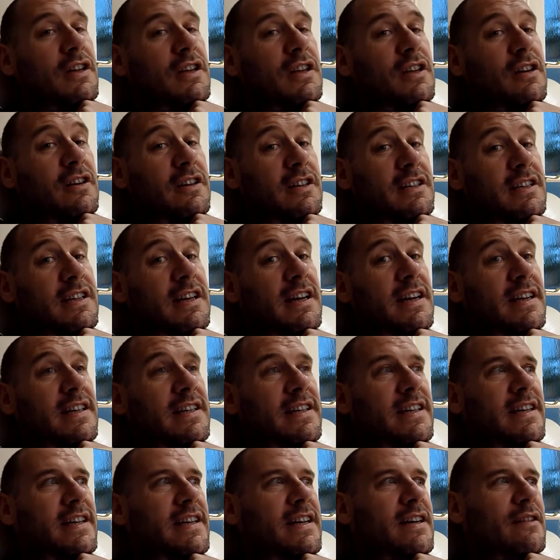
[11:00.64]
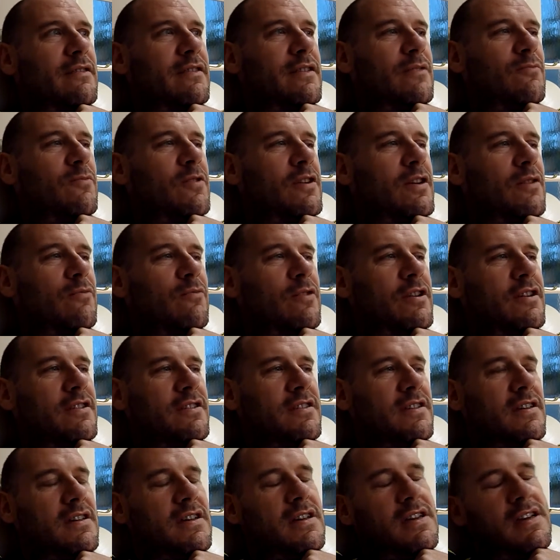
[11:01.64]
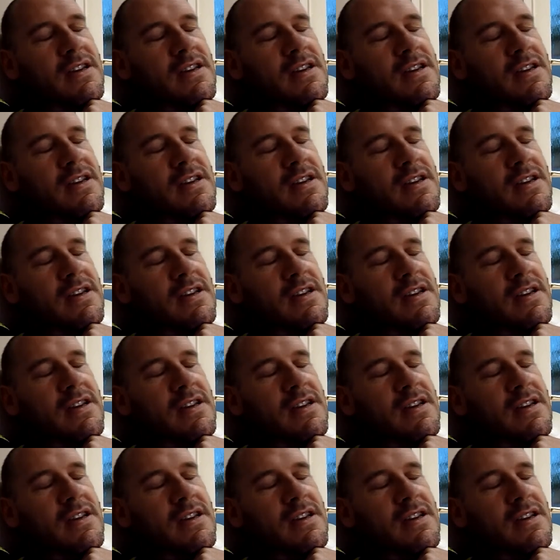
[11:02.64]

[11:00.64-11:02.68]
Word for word: a lot tidier now than what it was.